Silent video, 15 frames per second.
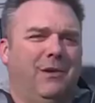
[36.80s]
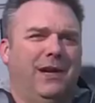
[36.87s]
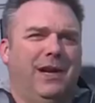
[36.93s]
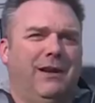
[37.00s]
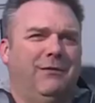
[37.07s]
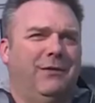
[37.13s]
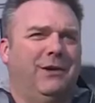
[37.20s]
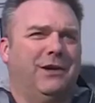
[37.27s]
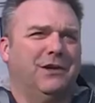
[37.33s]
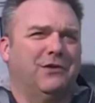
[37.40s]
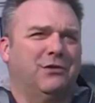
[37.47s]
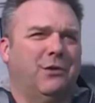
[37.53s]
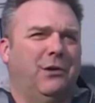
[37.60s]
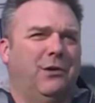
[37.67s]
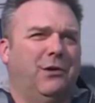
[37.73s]
We have the
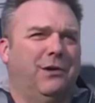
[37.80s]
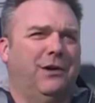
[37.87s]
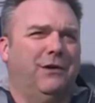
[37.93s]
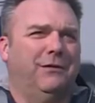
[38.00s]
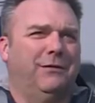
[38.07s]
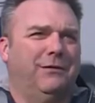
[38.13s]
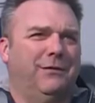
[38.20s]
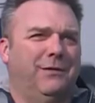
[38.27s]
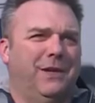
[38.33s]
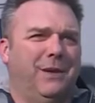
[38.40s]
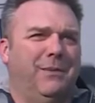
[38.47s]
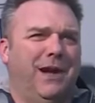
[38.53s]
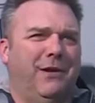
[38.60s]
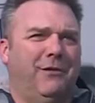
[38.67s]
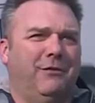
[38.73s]
control of the
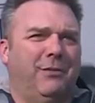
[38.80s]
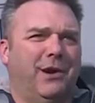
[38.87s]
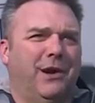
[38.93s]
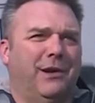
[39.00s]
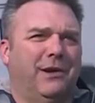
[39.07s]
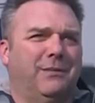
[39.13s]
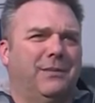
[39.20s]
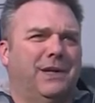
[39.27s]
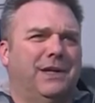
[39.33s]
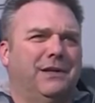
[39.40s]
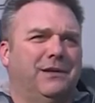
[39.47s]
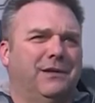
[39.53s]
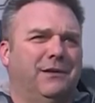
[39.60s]
amount of product being